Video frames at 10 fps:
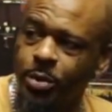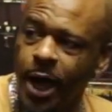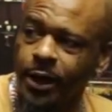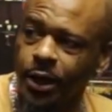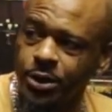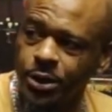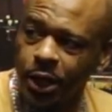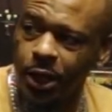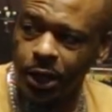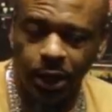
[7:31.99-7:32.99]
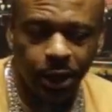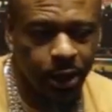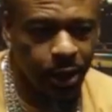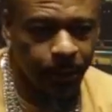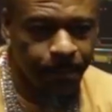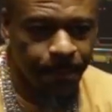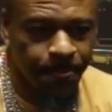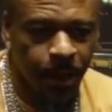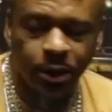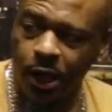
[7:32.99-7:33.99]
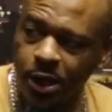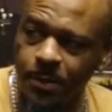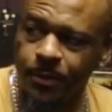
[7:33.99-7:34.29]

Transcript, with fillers: that black was, niggas. Yeah, yeah, bitch yeah, that was in a yeah,